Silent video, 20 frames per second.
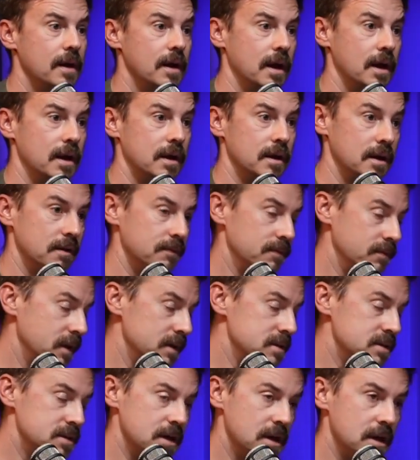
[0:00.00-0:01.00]
And if,
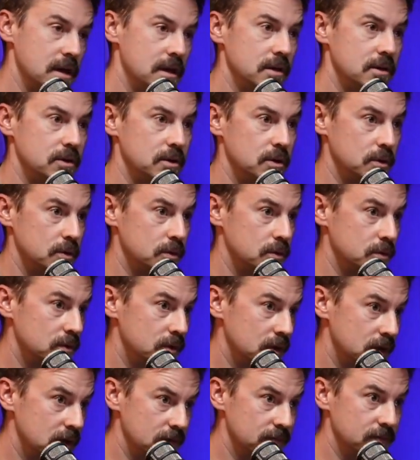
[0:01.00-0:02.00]
let's say, you
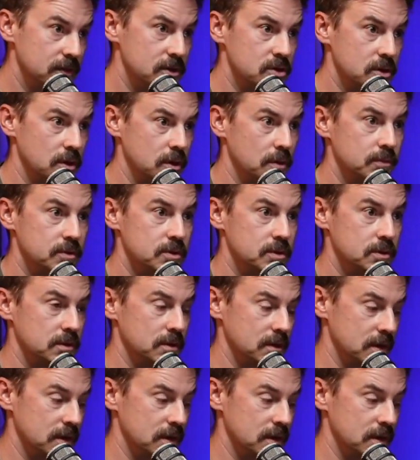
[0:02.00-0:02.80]
give this home to,